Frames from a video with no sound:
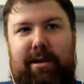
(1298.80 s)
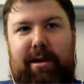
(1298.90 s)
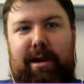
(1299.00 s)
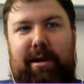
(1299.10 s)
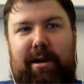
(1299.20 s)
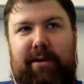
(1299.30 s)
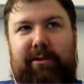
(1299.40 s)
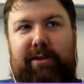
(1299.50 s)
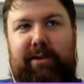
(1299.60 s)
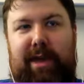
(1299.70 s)
I
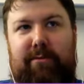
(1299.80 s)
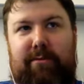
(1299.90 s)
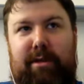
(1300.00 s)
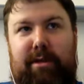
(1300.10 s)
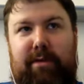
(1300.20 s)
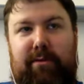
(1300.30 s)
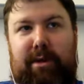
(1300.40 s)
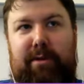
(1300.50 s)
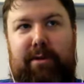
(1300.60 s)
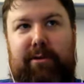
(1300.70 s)
honestly haven't read enough
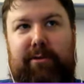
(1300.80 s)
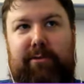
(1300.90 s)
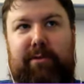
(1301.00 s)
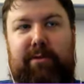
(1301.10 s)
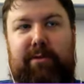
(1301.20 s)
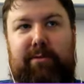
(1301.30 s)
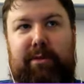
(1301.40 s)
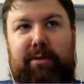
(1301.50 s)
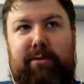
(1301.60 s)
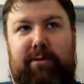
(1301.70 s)
about it to even really
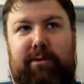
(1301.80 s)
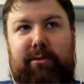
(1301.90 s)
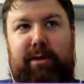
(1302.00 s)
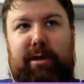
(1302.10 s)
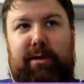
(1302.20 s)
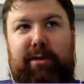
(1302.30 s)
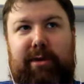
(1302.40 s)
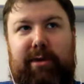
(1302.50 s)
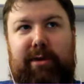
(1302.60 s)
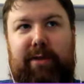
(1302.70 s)
know what's going on because
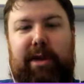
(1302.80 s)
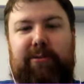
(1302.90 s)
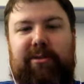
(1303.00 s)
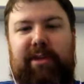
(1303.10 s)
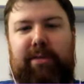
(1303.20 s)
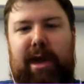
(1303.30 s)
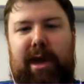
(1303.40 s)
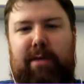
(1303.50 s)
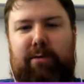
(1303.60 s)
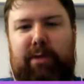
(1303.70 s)
I think I was getting mad
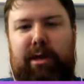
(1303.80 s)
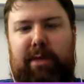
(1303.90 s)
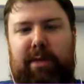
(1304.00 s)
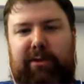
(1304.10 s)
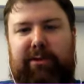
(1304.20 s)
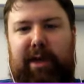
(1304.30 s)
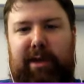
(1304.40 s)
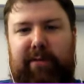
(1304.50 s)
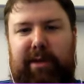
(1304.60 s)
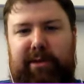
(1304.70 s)
about reading about the side
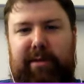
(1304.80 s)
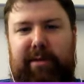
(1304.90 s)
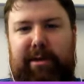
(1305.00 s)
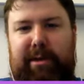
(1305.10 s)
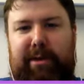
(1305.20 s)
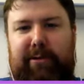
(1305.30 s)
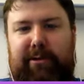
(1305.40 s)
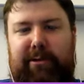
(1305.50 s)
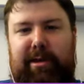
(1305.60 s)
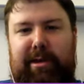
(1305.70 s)
effects of it, and then I was just
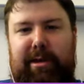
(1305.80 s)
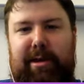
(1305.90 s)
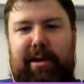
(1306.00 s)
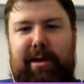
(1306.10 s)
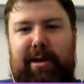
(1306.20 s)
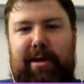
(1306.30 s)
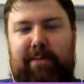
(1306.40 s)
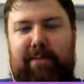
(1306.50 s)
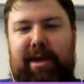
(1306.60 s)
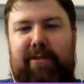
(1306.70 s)
like,
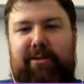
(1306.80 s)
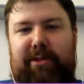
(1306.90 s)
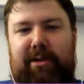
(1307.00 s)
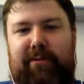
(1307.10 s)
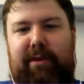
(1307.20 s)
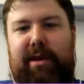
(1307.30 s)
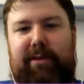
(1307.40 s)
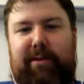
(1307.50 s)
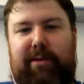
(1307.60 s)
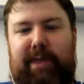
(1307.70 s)
man, there's enough
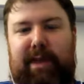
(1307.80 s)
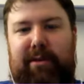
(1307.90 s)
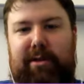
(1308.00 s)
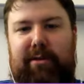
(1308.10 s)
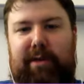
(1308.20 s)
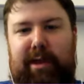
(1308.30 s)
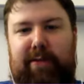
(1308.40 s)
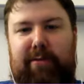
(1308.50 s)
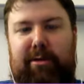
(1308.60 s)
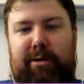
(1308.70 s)
negativity out there that I
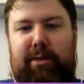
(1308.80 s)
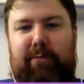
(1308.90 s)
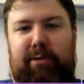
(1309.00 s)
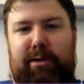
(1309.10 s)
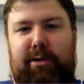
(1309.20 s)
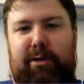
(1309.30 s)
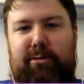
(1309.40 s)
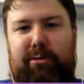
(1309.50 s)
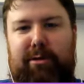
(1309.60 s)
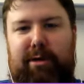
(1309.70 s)
don't know that I want to know
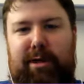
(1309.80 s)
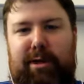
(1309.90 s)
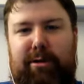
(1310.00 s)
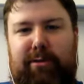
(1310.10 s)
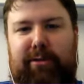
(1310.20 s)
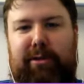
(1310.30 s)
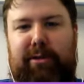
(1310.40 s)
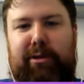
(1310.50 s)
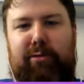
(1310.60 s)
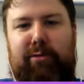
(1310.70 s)
more, and I don't know if that's like the
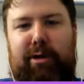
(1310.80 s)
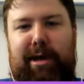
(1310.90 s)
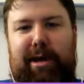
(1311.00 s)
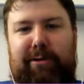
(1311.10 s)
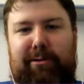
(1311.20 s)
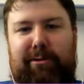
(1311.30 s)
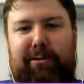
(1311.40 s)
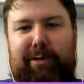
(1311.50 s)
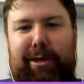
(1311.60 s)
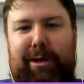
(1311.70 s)
wrong attitude.
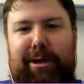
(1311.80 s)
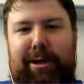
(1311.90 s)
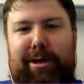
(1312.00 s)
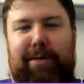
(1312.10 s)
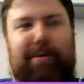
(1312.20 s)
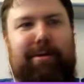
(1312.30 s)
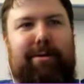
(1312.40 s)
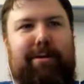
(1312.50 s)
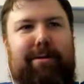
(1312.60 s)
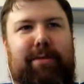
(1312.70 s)

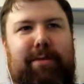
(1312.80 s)
But I